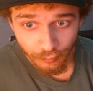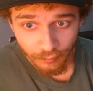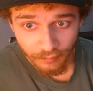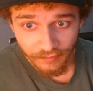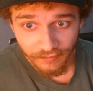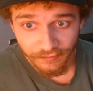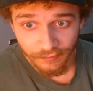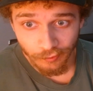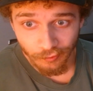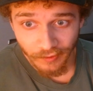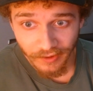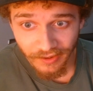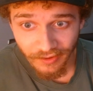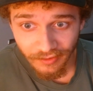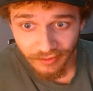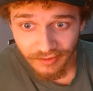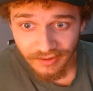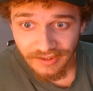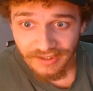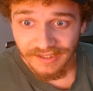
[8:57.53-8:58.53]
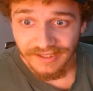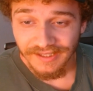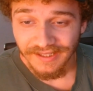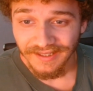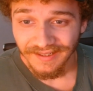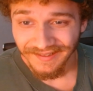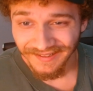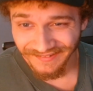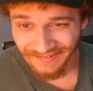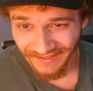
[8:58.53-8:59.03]
For real?
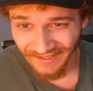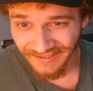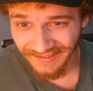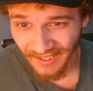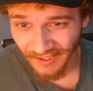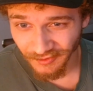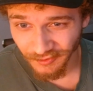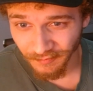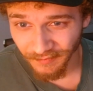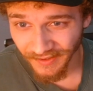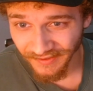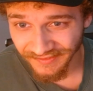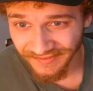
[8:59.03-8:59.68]
He's taking shots from this